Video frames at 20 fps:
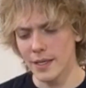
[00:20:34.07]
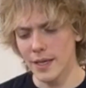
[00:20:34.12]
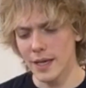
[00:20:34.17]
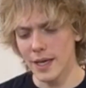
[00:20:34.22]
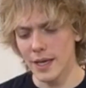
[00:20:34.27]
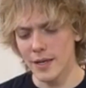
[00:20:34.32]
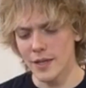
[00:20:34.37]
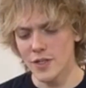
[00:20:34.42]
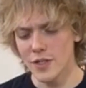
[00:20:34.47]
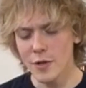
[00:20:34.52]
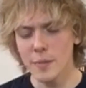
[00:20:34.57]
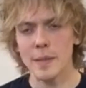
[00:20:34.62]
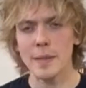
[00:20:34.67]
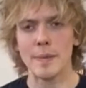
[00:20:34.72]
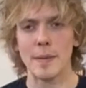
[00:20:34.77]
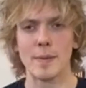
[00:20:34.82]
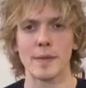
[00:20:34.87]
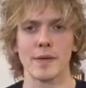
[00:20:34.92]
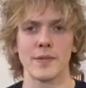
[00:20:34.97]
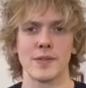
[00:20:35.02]
So many
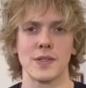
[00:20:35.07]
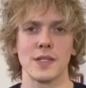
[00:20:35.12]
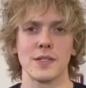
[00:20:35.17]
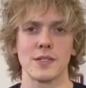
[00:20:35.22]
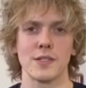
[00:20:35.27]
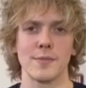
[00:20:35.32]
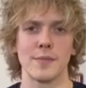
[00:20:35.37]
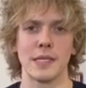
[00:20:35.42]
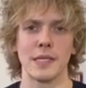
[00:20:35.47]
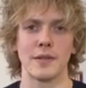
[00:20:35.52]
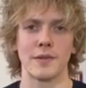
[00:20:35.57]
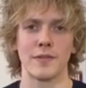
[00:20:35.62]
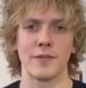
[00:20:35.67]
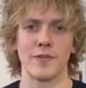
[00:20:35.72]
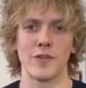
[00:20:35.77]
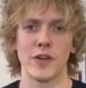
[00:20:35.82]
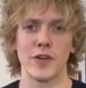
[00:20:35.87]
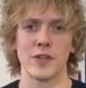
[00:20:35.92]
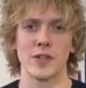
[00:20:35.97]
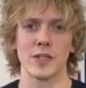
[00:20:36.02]
people have seen so many different
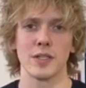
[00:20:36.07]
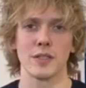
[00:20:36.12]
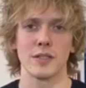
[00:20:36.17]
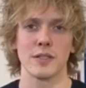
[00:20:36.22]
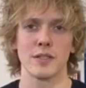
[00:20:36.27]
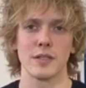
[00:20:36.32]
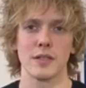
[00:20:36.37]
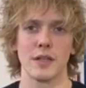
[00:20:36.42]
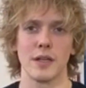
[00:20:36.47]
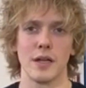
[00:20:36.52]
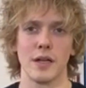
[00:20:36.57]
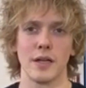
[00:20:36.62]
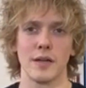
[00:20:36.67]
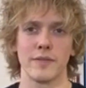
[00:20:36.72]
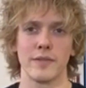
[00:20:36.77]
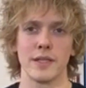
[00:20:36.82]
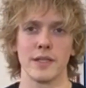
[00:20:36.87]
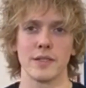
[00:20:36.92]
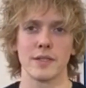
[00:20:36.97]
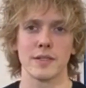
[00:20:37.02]
versions
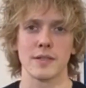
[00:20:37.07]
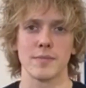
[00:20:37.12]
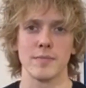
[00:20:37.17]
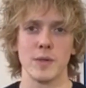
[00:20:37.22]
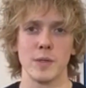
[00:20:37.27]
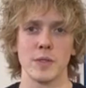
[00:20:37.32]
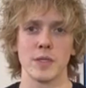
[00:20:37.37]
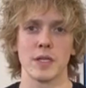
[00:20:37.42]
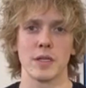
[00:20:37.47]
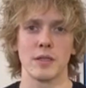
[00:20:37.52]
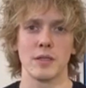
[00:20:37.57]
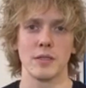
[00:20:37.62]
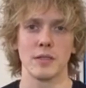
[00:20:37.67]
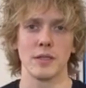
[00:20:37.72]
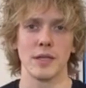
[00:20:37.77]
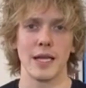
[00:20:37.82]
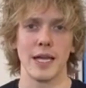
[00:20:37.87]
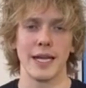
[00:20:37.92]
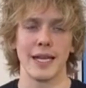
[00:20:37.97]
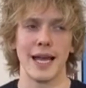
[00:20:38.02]
of this
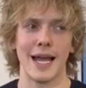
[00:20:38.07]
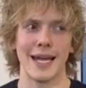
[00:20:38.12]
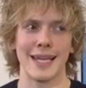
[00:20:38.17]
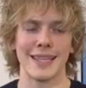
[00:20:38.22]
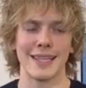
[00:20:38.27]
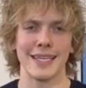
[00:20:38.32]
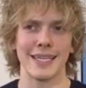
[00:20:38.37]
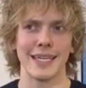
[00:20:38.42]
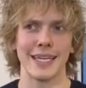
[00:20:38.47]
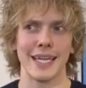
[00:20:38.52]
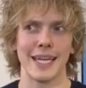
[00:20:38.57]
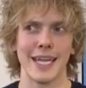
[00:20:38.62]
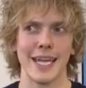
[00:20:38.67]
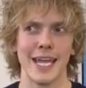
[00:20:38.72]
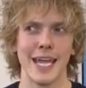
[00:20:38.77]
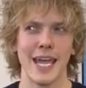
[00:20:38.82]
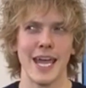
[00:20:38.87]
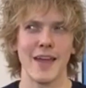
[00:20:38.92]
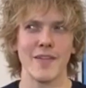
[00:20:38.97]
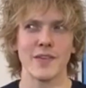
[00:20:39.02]
musical, and I think
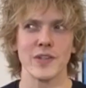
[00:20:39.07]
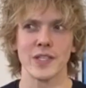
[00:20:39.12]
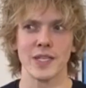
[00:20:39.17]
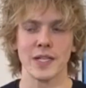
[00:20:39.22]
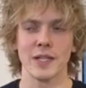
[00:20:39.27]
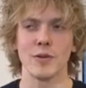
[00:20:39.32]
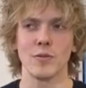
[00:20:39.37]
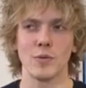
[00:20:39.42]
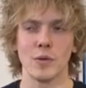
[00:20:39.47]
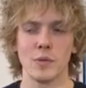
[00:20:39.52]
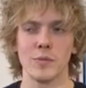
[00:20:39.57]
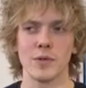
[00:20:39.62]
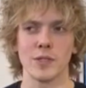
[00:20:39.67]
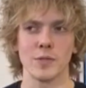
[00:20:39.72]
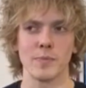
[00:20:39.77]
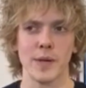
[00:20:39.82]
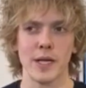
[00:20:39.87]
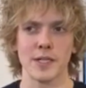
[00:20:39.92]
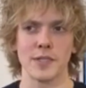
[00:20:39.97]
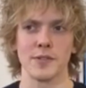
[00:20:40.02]
every single one was
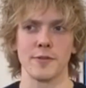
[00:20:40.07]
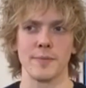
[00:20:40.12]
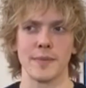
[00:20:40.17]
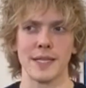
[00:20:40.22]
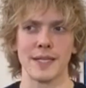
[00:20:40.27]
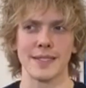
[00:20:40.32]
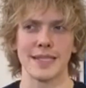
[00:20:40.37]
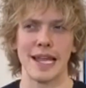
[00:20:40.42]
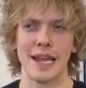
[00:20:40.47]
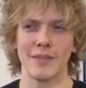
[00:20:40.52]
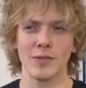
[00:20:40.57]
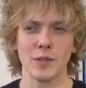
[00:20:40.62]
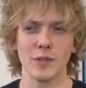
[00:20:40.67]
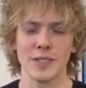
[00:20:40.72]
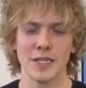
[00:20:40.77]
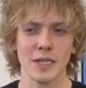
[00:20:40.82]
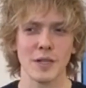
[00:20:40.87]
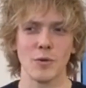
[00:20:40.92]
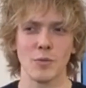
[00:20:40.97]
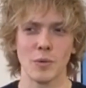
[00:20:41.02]
special because every
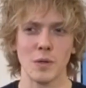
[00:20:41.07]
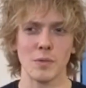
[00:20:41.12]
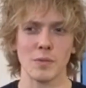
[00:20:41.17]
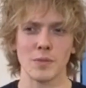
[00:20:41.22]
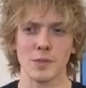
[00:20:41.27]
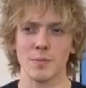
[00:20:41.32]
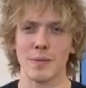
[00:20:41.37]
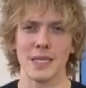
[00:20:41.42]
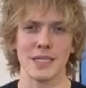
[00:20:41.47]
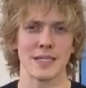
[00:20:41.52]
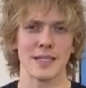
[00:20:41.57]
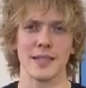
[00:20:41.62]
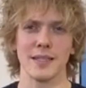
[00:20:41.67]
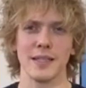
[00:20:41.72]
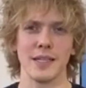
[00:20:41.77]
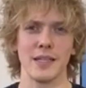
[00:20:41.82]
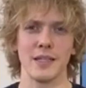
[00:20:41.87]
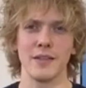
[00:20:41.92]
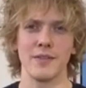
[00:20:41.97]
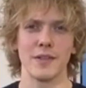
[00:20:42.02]
single one was basically
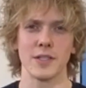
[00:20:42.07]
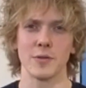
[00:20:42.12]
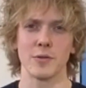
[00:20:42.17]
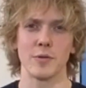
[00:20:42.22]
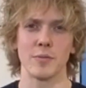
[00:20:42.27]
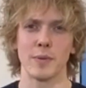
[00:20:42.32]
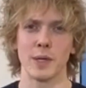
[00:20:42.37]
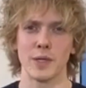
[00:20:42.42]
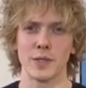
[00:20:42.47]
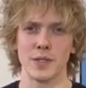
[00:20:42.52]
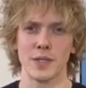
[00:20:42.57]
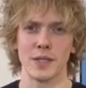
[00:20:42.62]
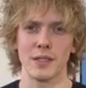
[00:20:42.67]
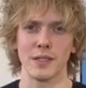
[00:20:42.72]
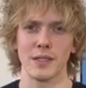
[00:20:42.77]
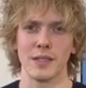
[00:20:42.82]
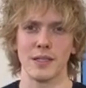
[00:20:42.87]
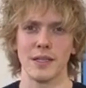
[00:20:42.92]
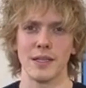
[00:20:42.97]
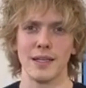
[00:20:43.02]
an individual
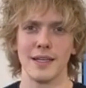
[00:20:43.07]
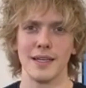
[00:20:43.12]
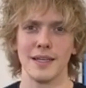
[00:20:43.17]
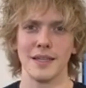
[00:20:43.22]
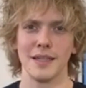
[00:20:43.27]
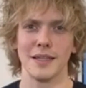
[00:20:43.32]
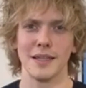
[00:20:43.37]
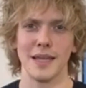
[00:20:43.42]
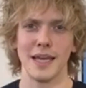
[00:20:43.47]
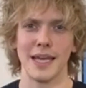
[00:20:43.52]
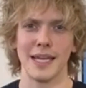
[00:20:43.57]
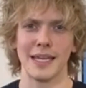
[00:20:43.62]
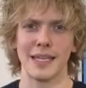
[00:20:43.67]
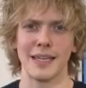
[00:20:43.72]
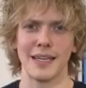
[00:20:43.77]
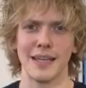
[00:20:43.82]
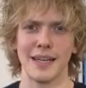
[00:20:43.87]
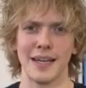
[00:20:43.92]
person that